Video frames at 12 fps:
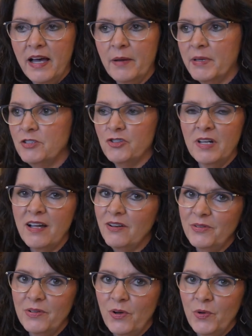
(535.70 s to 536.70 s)
because you're not
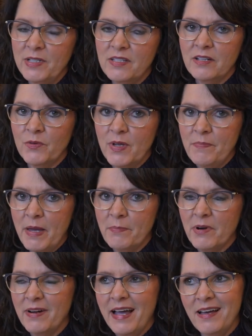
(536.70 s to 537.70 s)
always going to
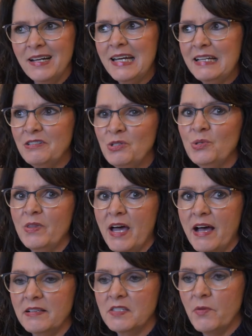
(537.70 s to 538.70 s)
remember, how did I do
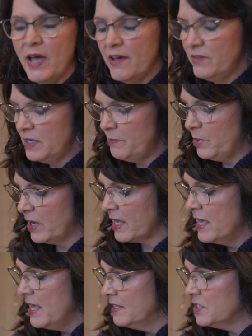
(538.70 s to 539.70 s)
that? So having a book.
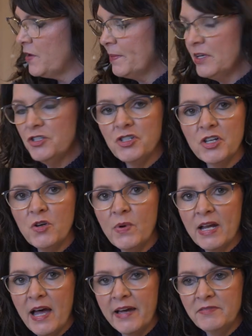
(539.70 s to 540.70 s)
So I'm going to show you
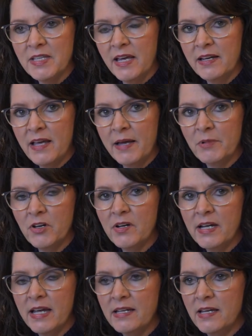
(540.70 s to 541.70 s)
what I've done. I'm
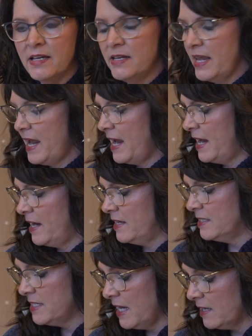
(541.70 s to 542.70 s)
creating
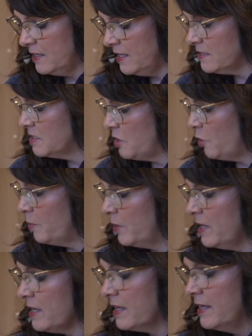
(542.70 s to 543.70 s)
a techniques
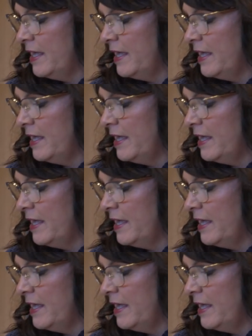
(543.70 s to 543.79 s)
notebook,